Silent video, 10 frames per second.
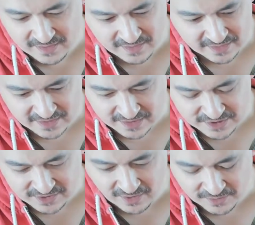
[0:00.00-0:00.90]
this
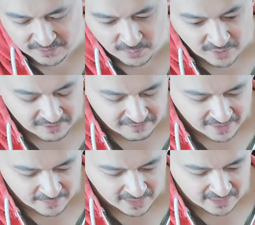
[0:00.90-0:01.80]
style of wheel
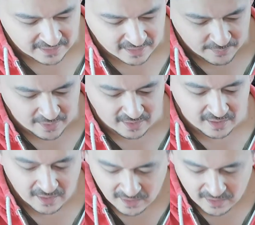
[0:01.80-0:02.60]
rim, and but